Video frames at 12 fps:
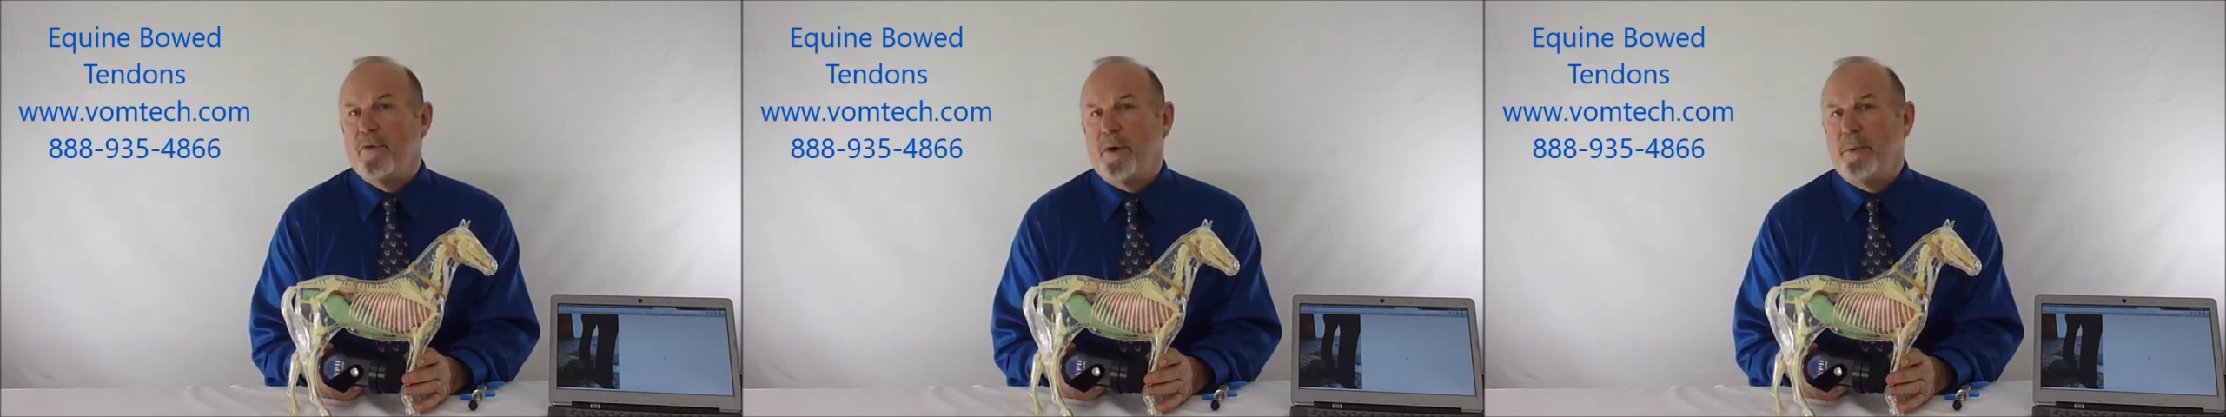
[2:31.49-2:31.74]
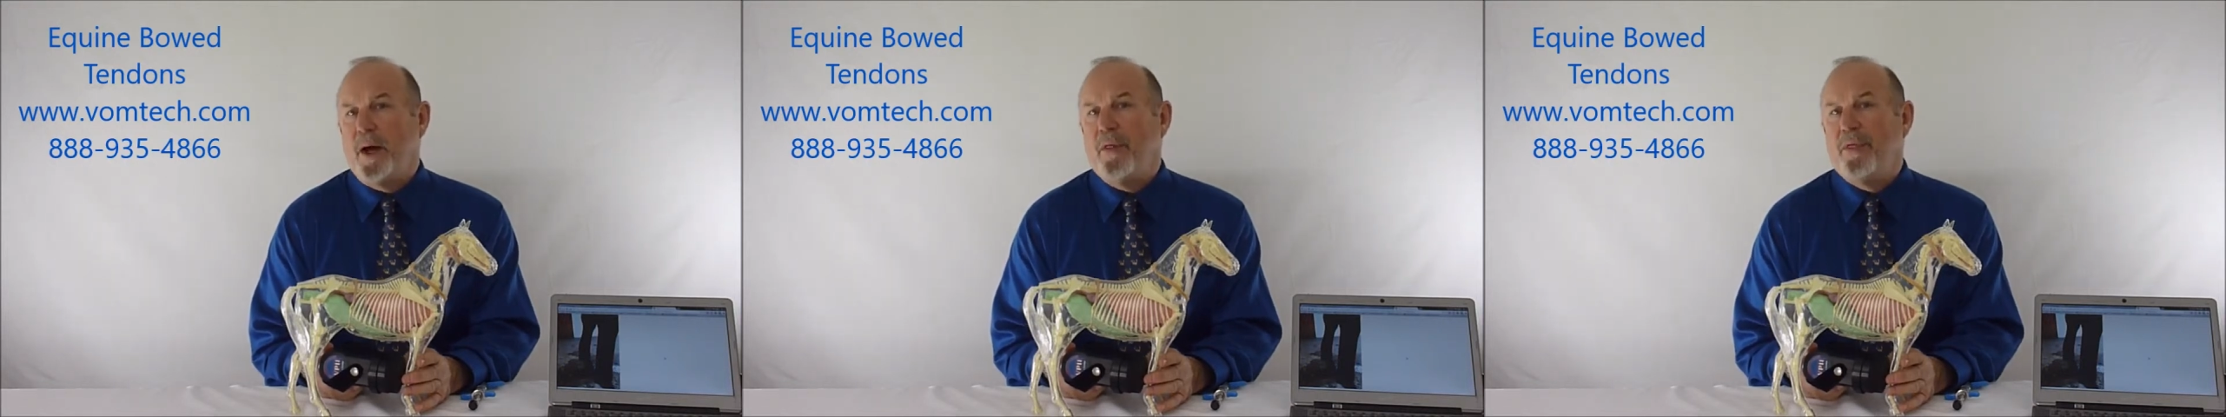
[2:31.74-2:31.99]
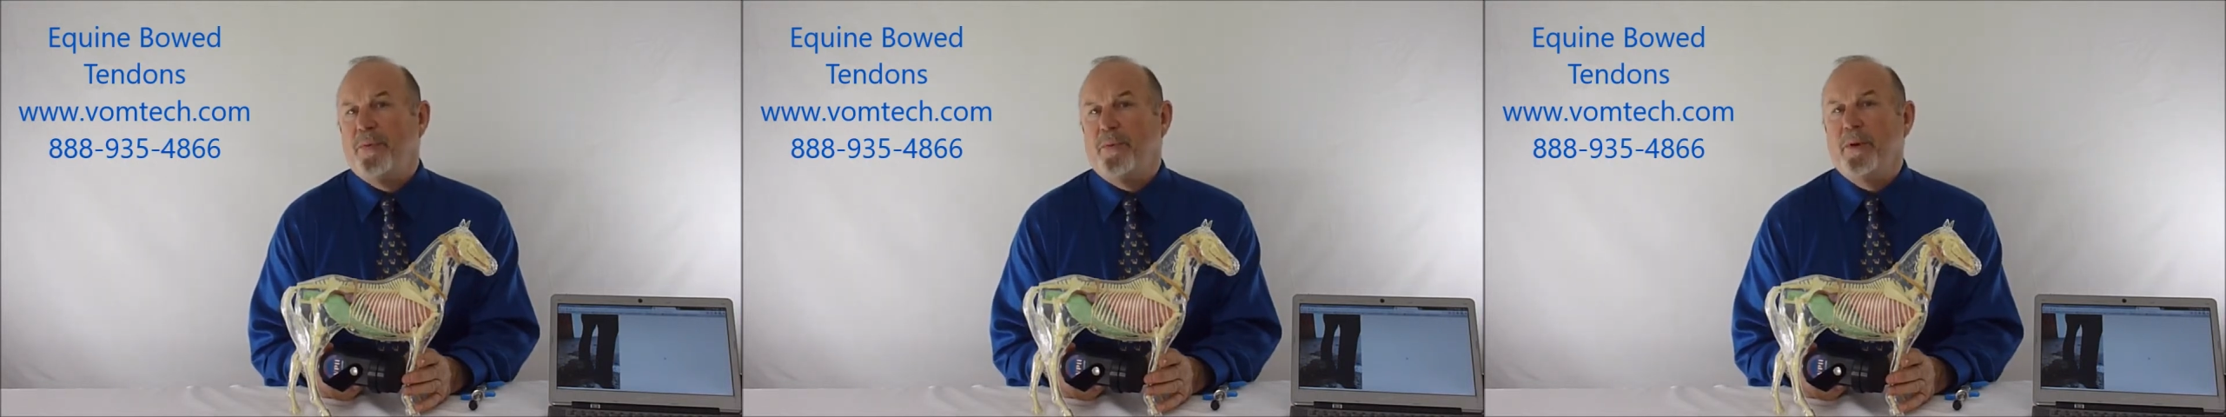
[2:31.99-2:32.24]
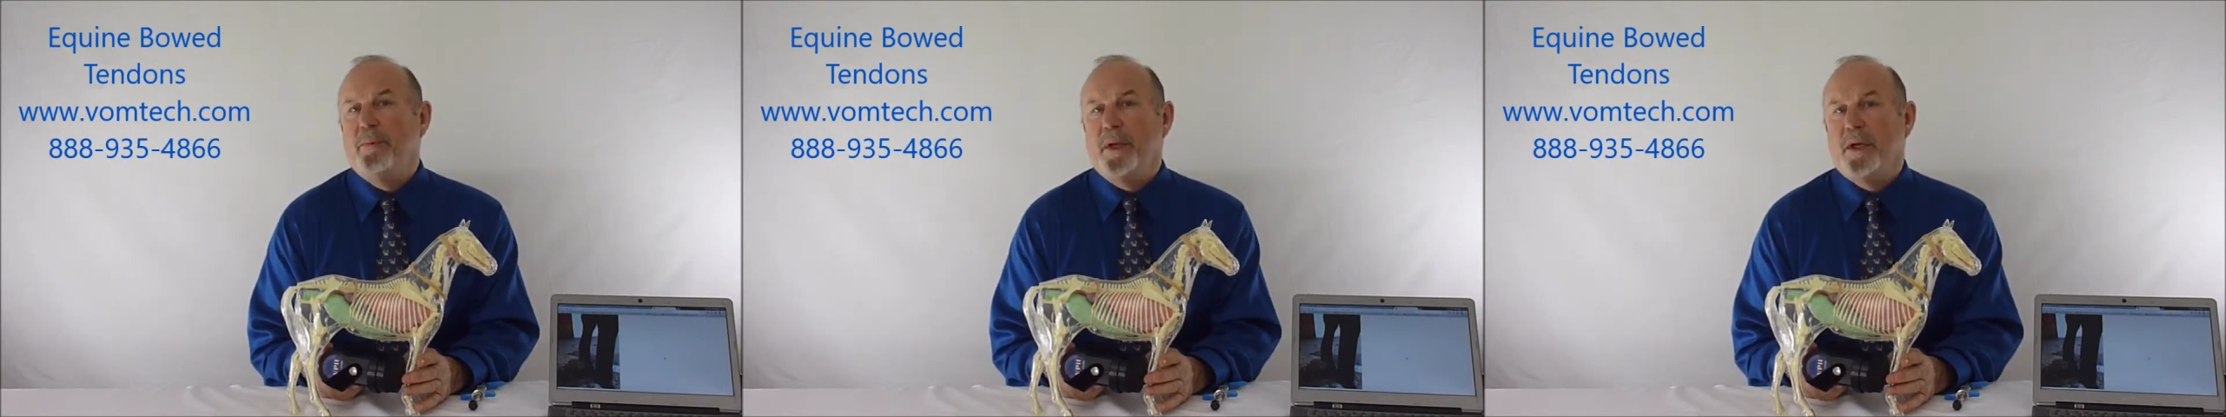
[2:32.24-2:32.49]
for about
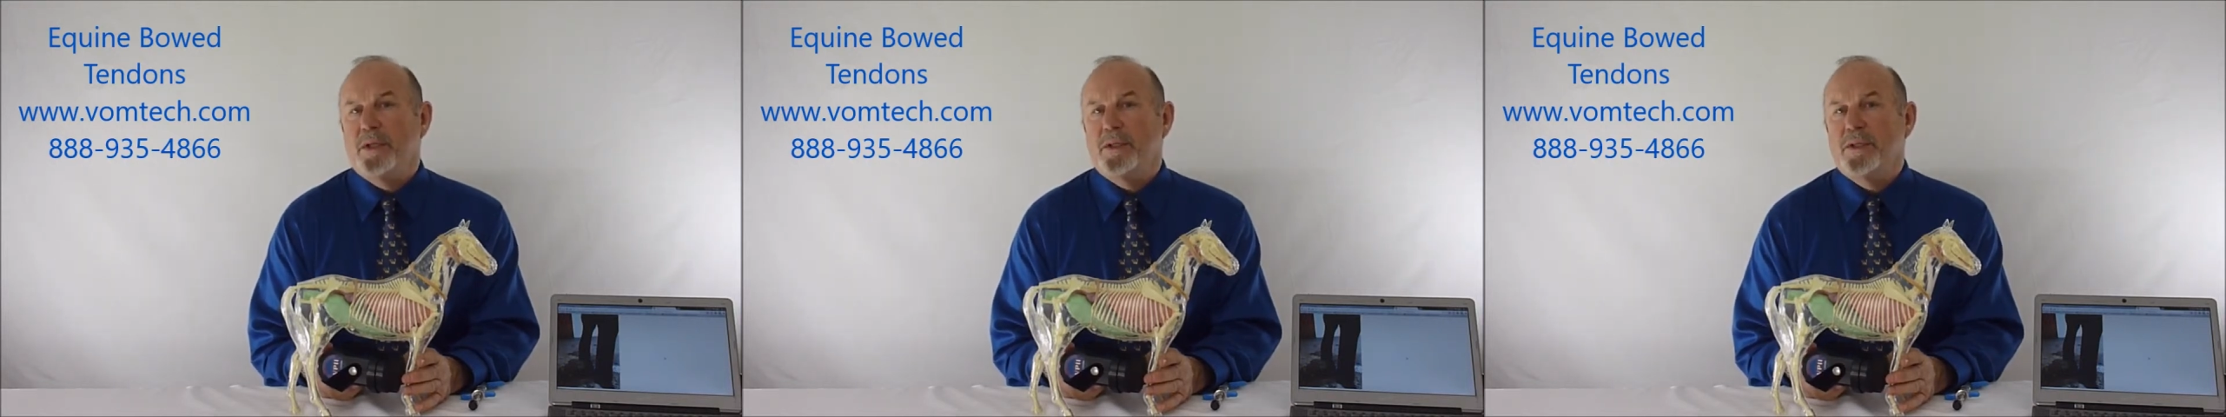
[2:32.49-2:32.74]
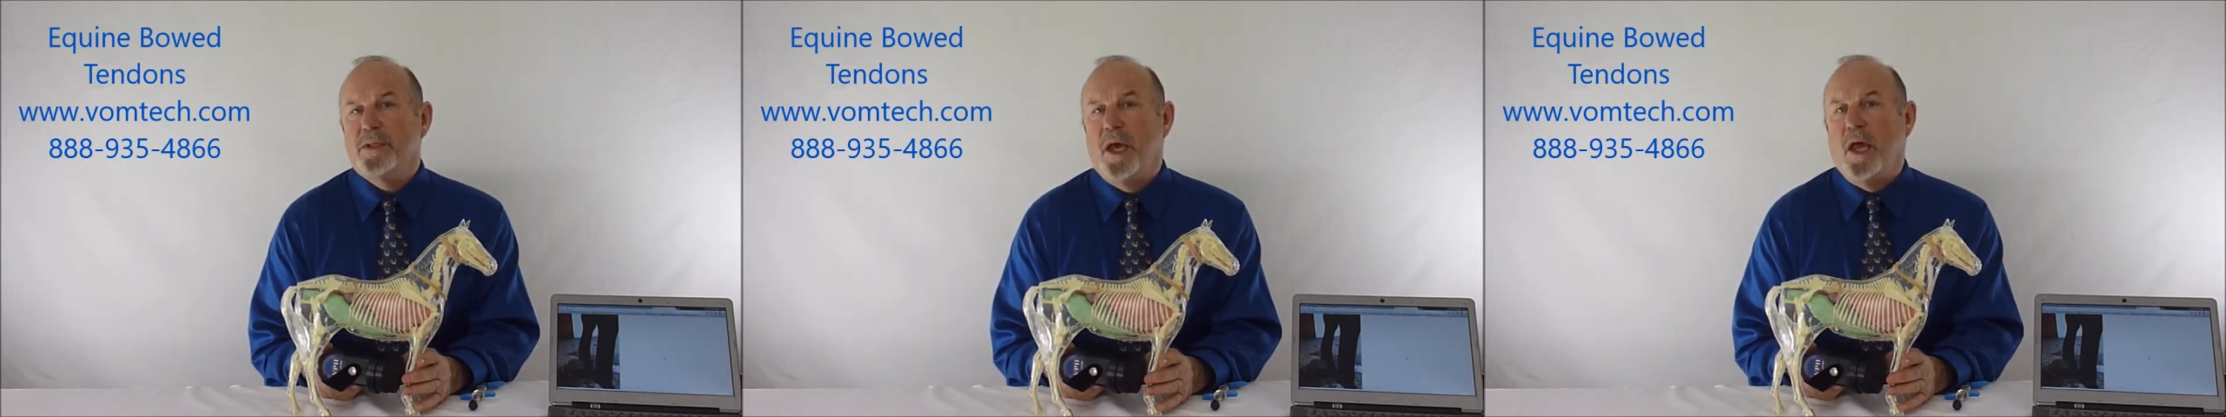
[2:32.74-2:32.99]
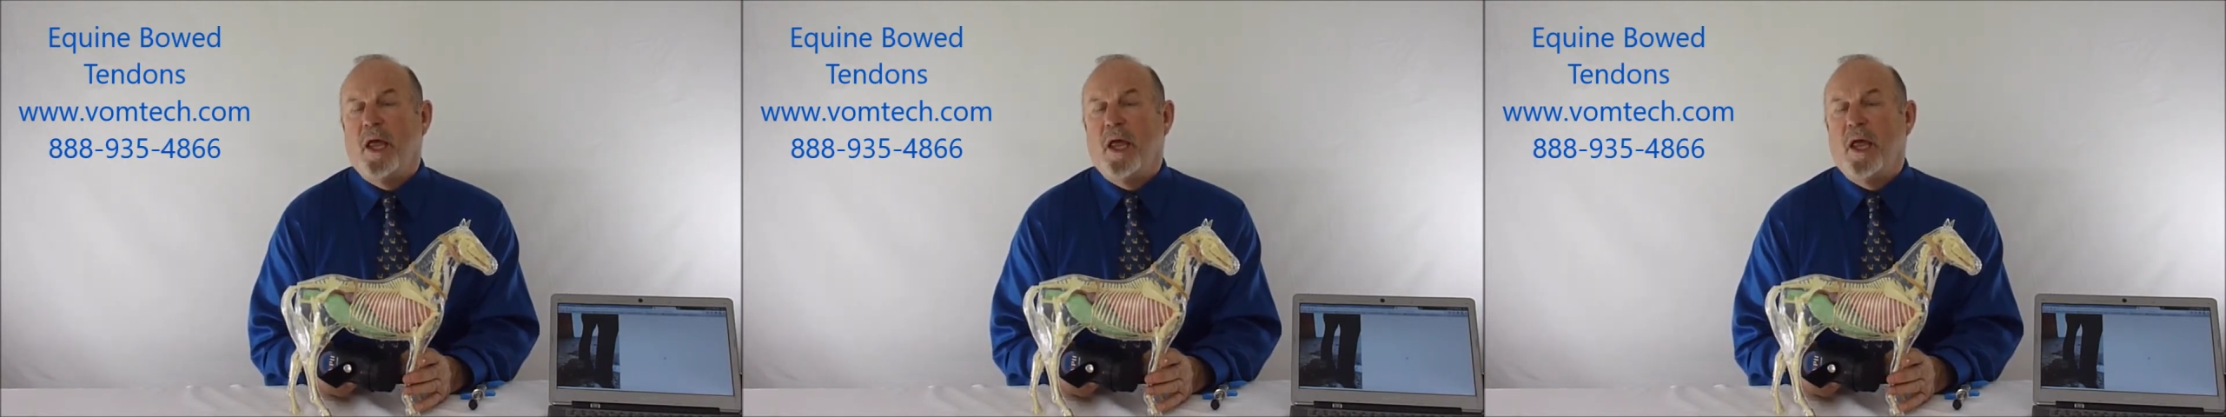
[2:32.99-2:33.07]
three minutes.